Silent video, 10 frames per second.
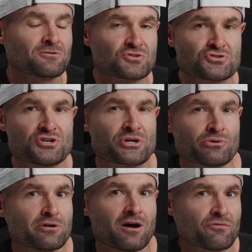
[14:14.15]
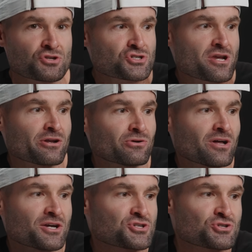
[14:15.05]
A little secret on the channel,
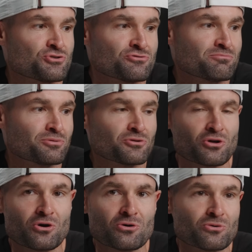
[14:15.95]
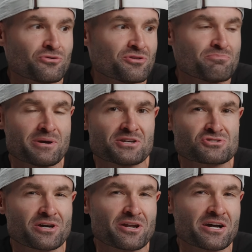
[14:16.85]
I shoot below the
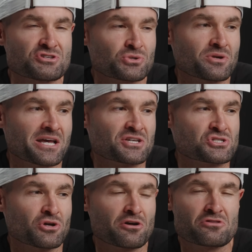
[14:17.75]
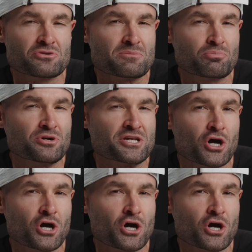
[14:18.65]
baseline ISO in SLOG3 pretty